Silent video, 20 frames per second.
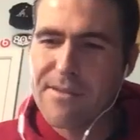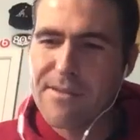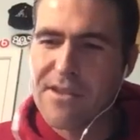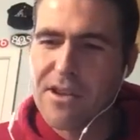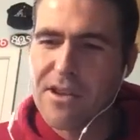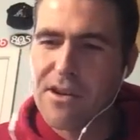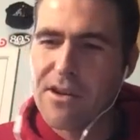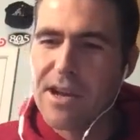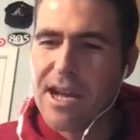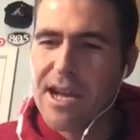
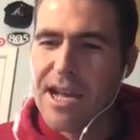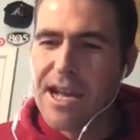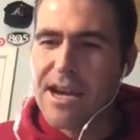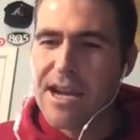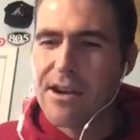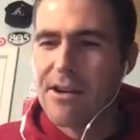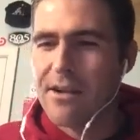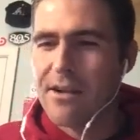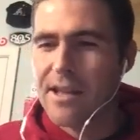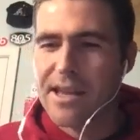
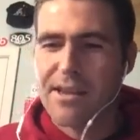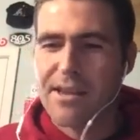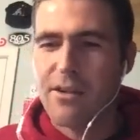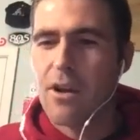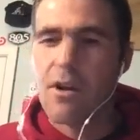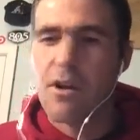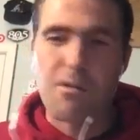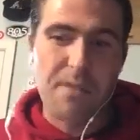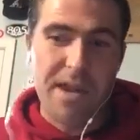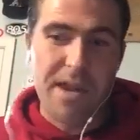
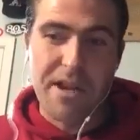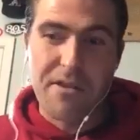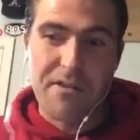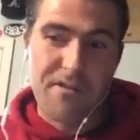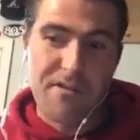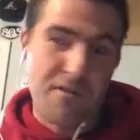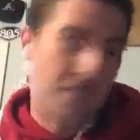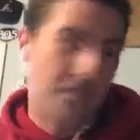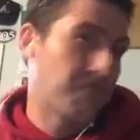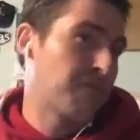all Raiders
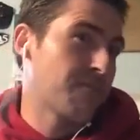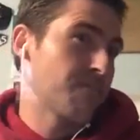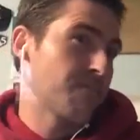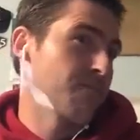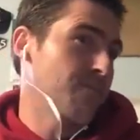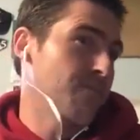versus